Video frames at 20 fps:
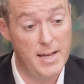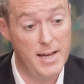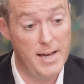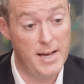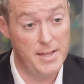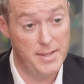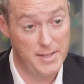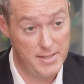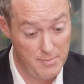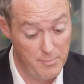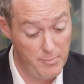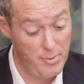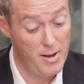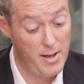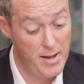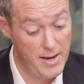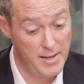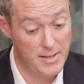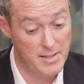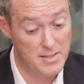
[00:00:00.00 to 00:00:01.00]
the
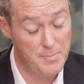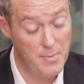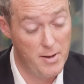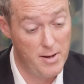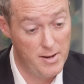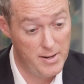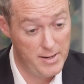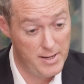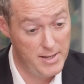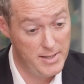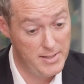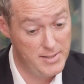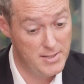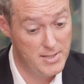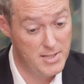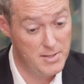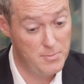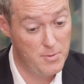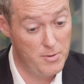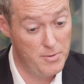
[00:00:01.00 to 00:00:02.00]
compliance market as
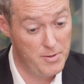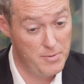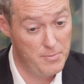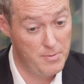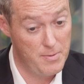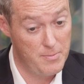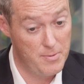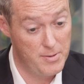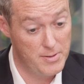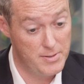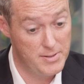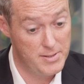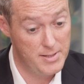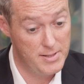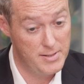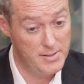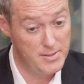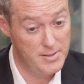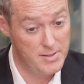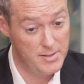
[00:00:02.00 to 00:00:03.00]
the one that we
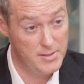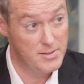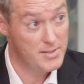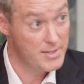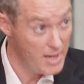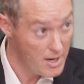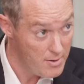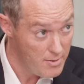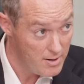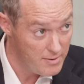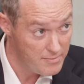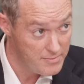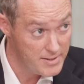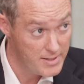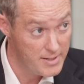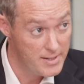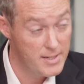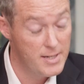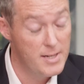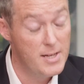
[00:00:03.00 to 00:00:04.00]
wanted to go
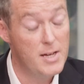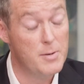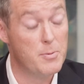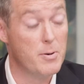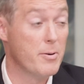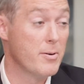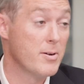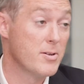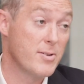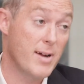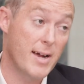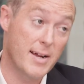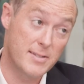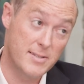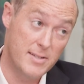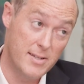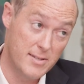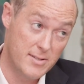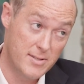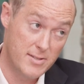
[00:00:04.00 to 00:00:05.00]
after. We were
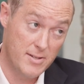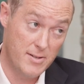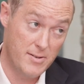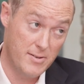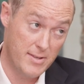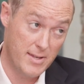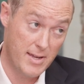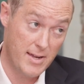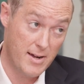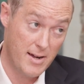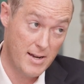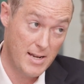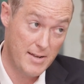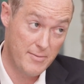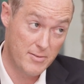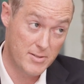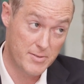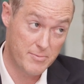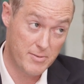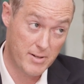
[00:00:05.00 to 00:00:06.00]
attracted to the high
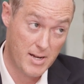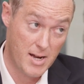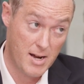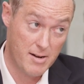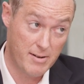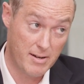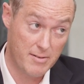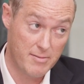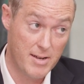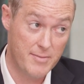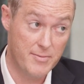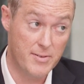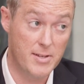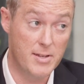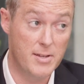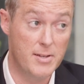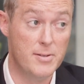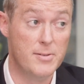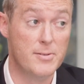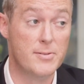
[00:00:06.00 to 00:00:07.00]
levels of recurring
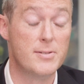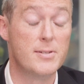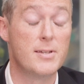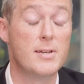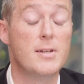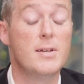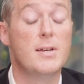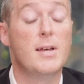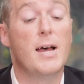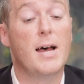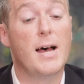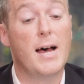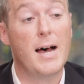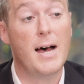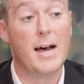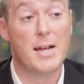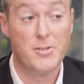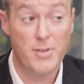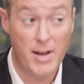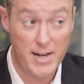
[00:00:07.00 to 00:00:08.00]
revenues,
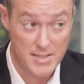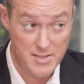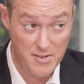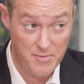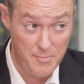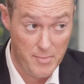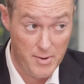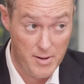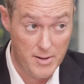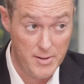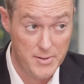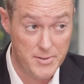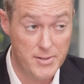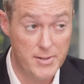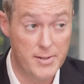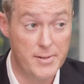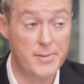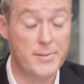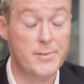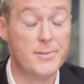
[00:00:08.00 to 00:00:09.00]
attractive
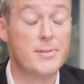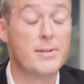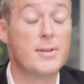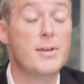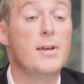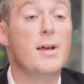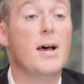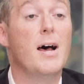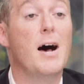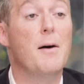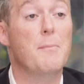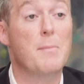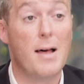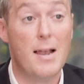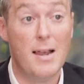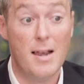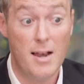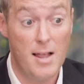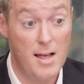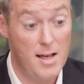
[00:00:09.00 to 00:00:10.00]
margins, a
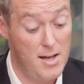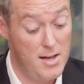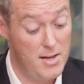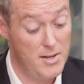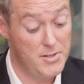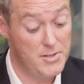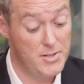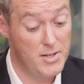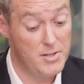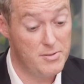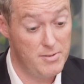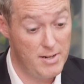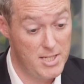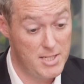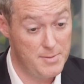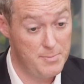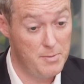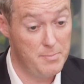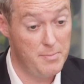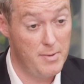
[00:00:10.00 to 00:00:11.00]
large
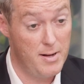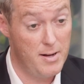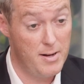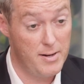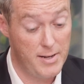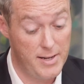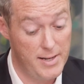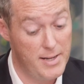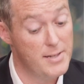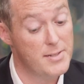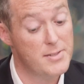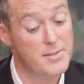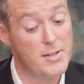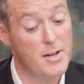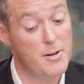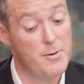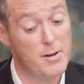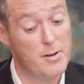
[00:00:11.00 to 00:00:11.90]
addressable market. So